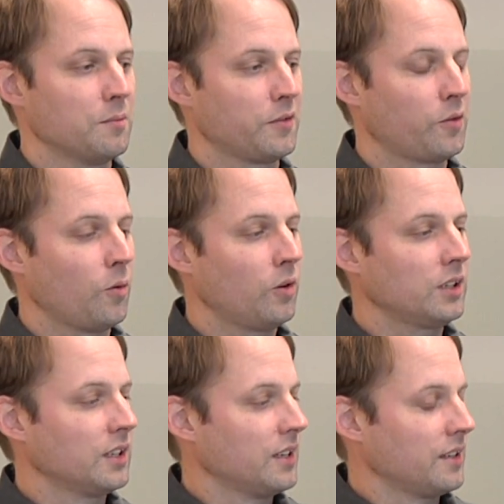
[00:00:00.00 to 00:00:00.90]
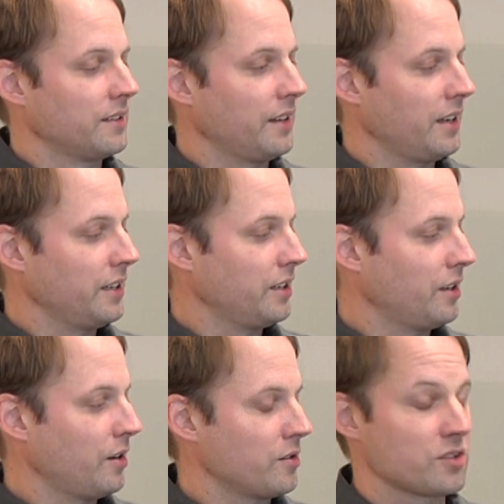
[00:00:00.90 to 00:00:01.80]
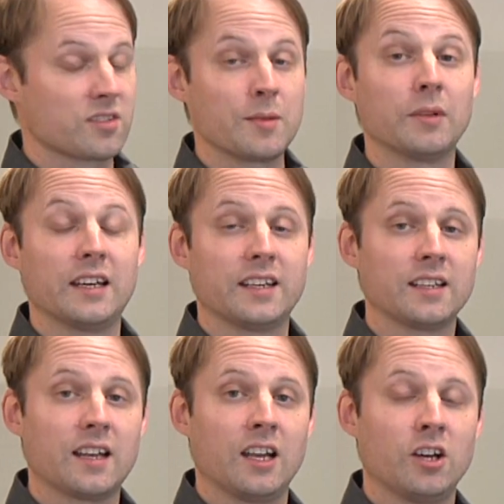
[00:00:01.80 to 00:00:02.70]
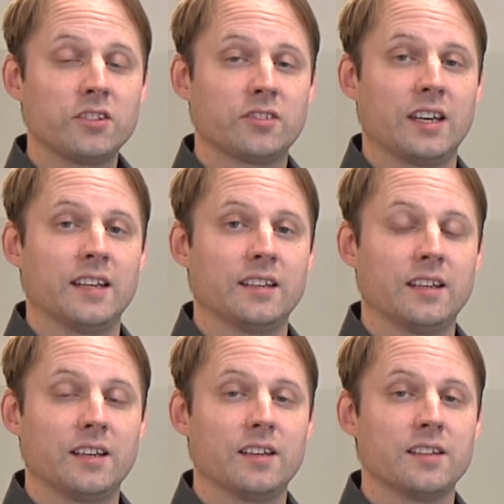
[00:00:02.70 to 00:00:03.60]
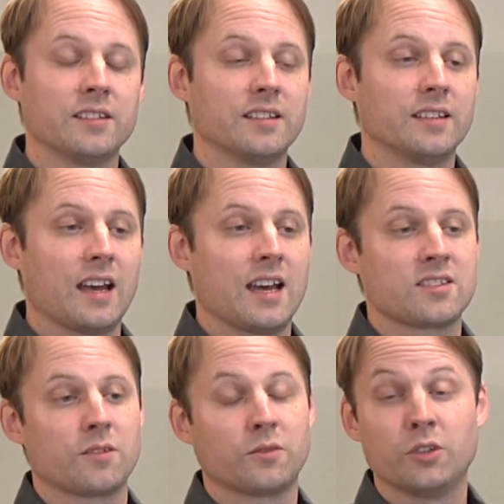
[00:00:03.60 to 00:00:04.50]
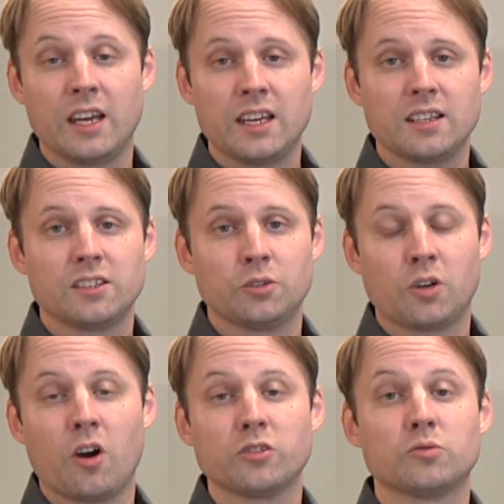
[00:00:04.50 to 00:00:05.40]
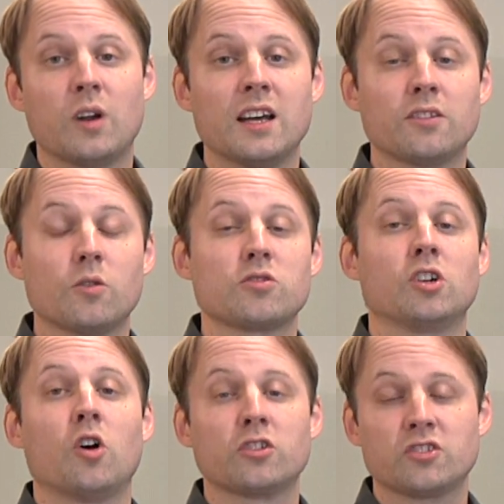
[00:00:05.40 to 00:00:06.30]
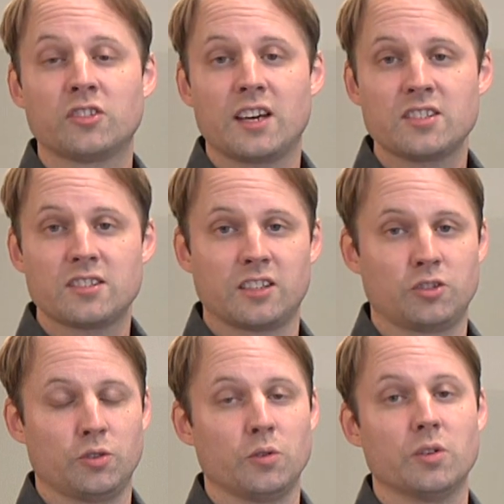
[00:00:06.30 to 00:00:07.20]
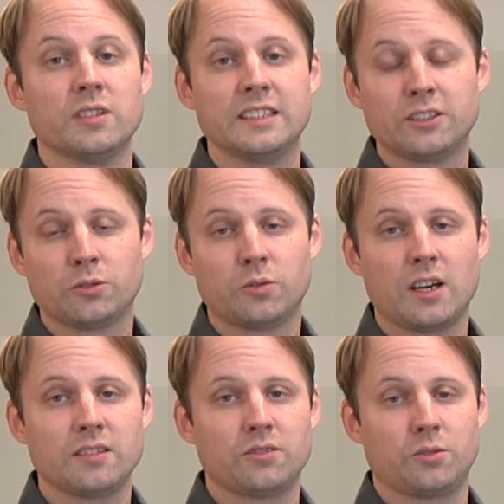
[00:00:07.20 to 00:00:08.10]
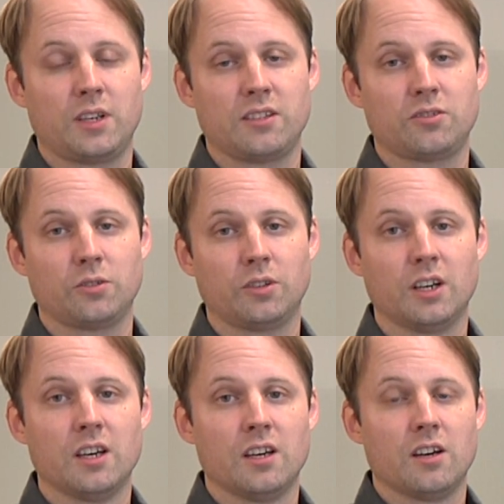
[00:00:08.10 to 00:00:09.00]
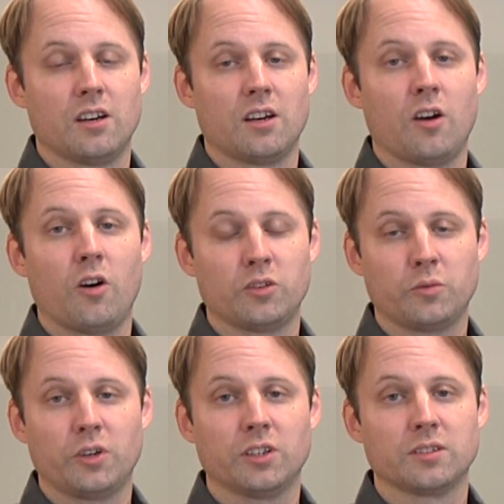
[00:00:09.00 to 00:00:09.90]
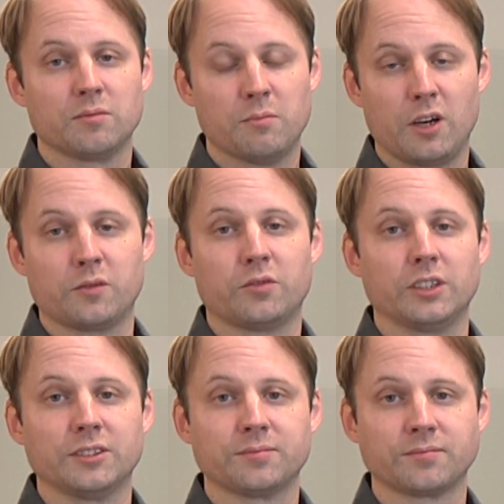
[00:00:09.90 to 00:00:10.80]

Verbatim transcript: Before, they uh, simulated a lot and uh, as of today, you can't run those long tests that you need to run to get your hardware bug free.